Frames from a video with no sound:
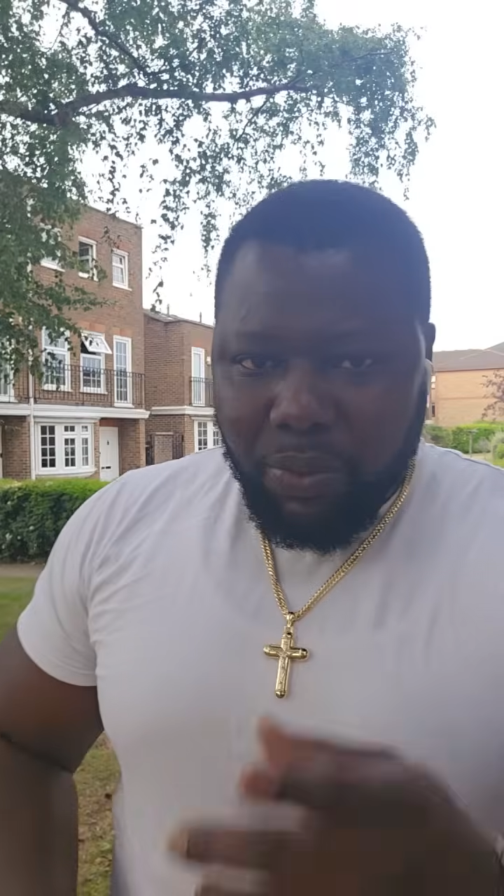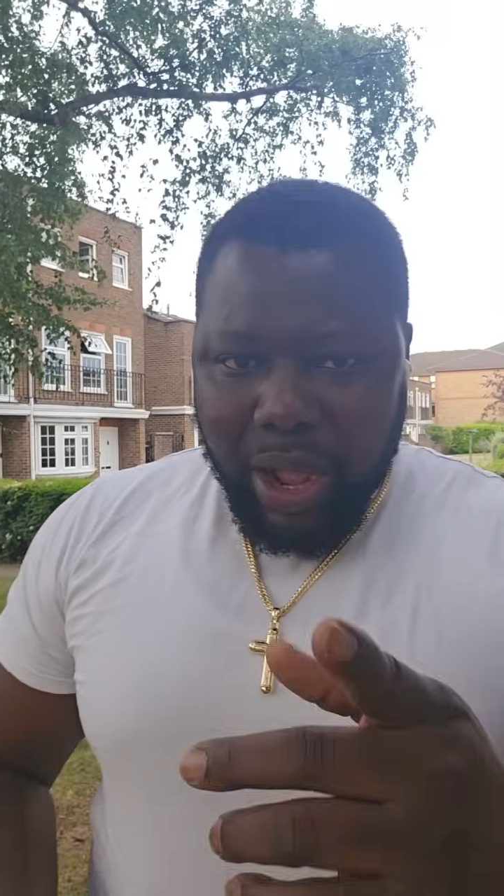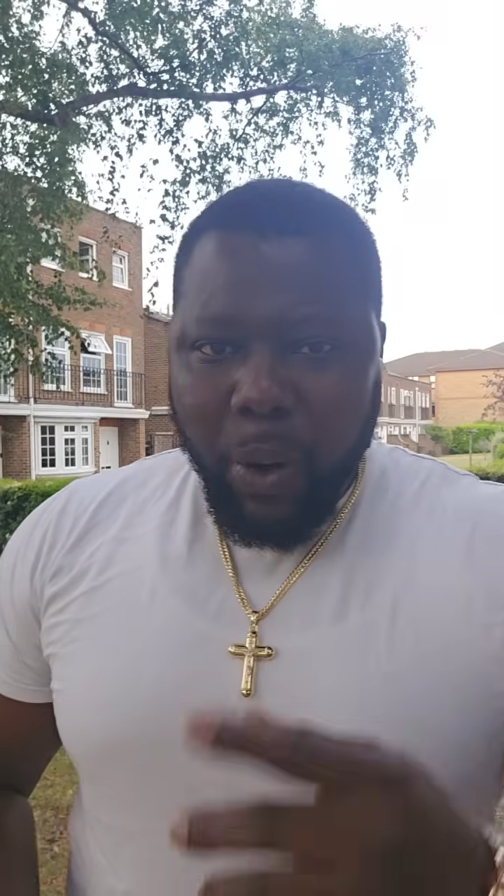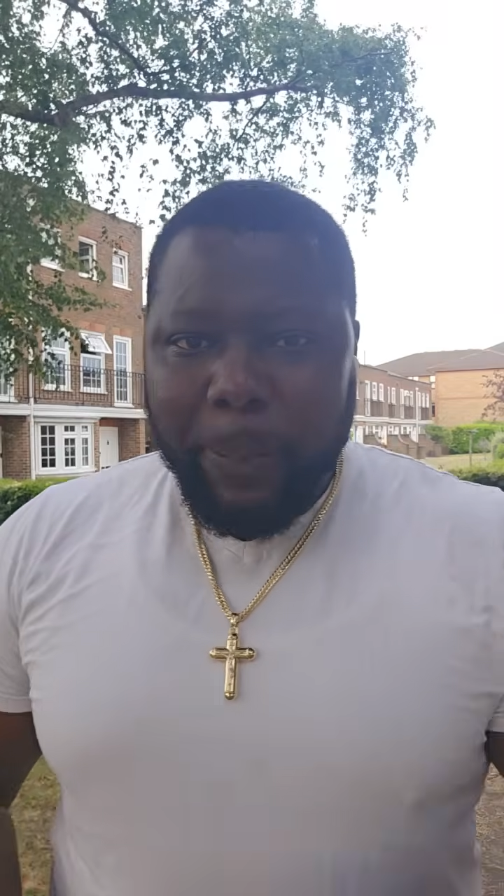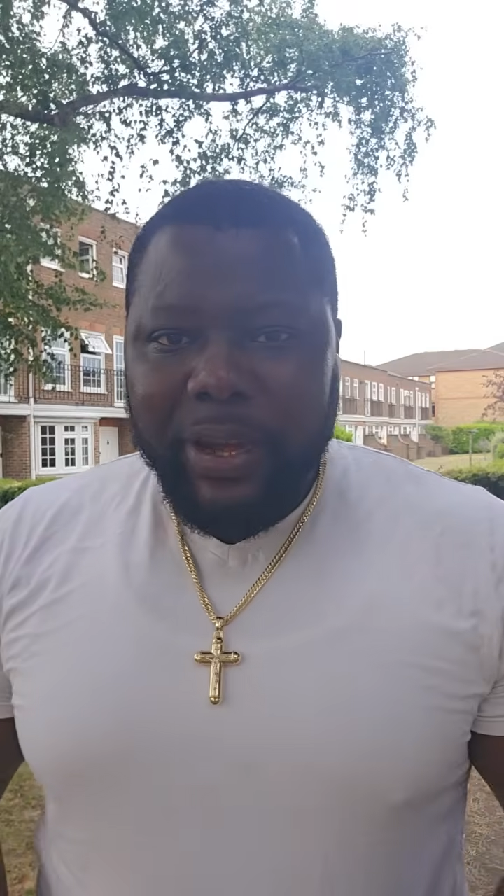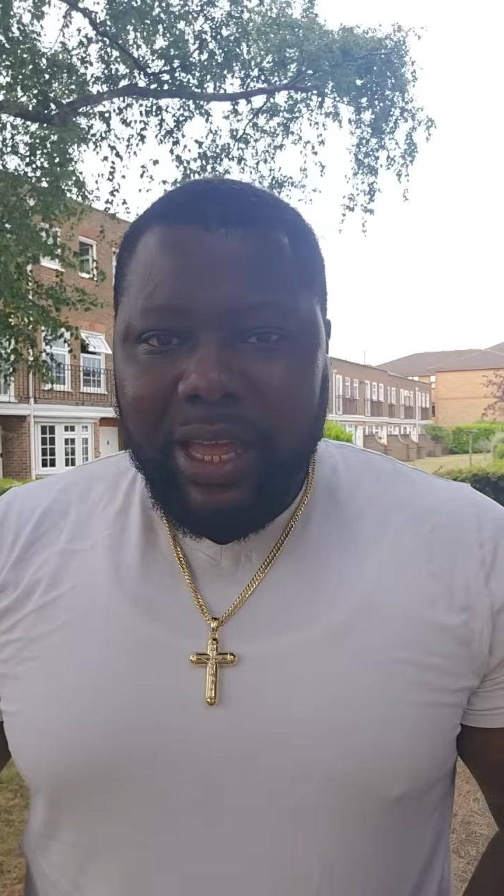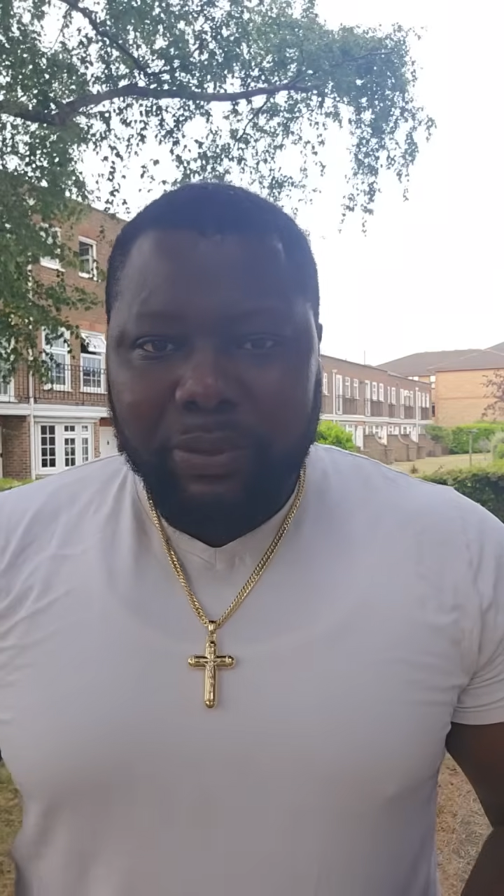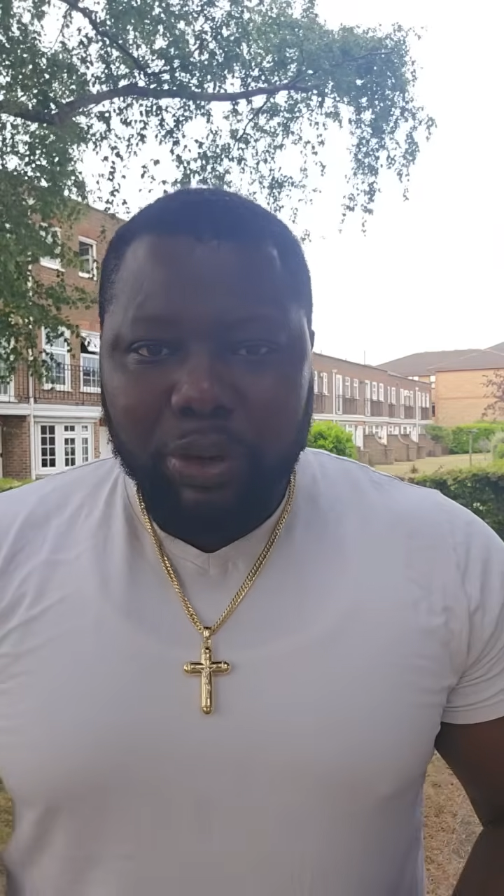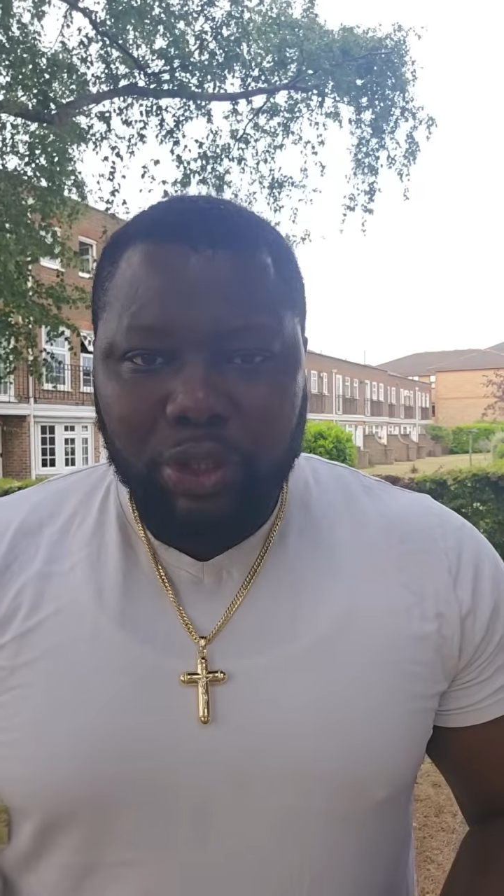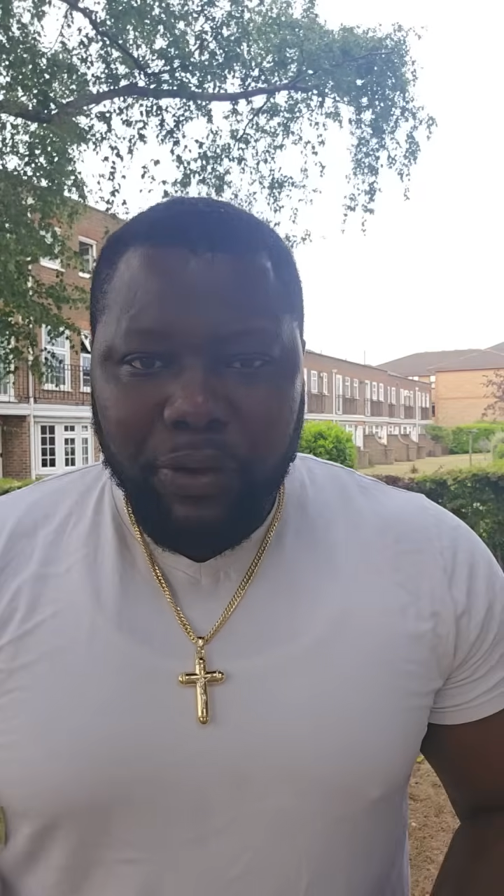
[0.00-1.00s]
we are hoping
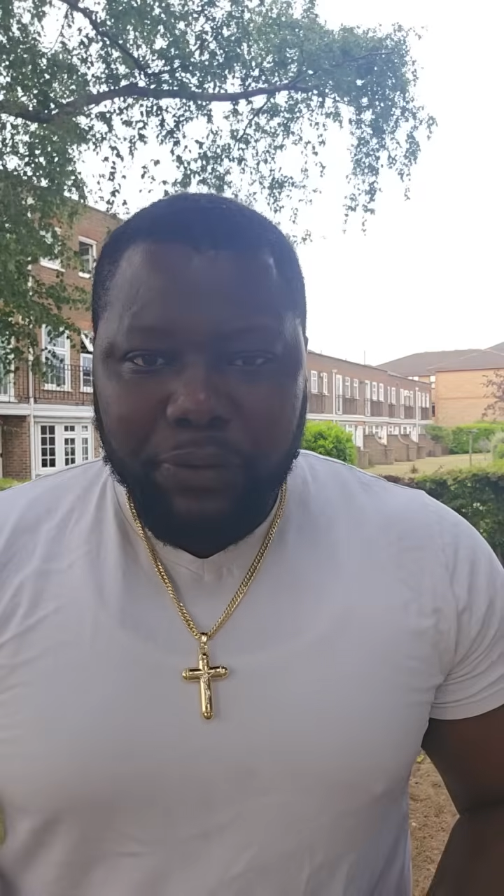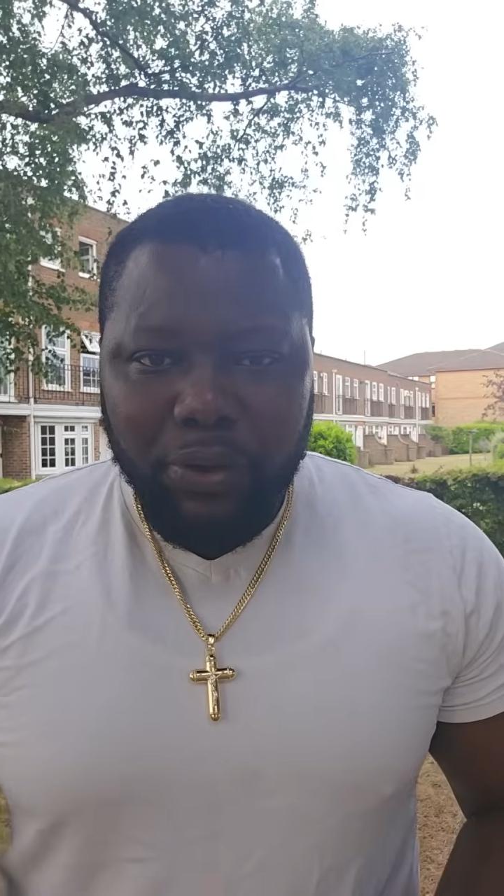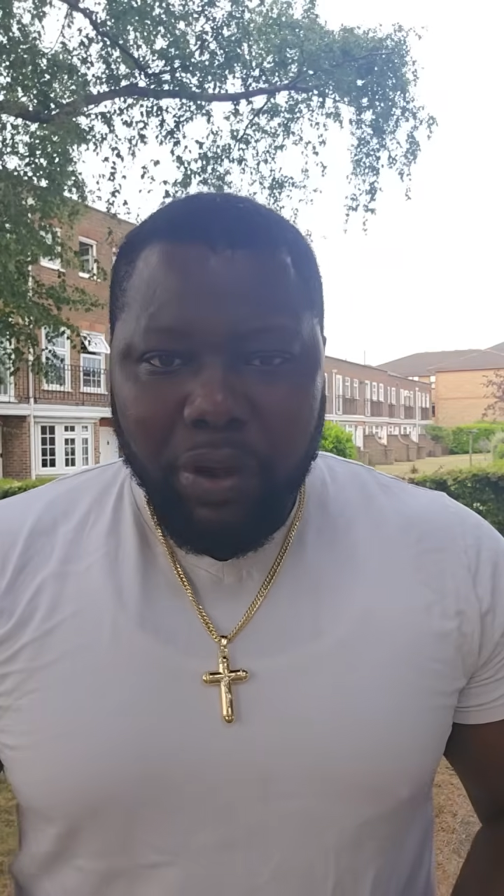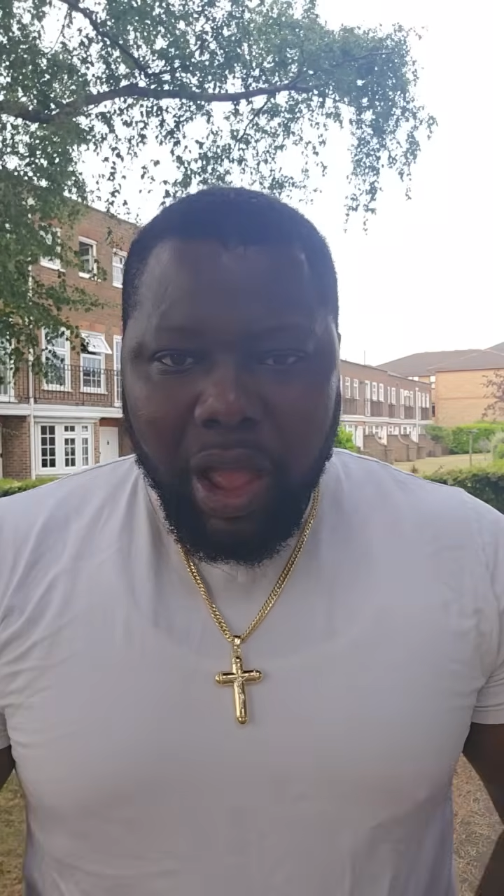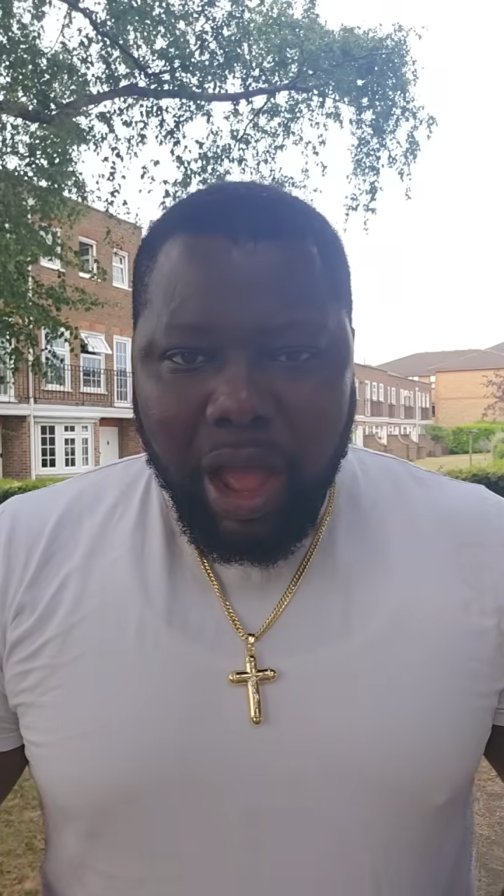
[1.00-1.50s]
that most of you,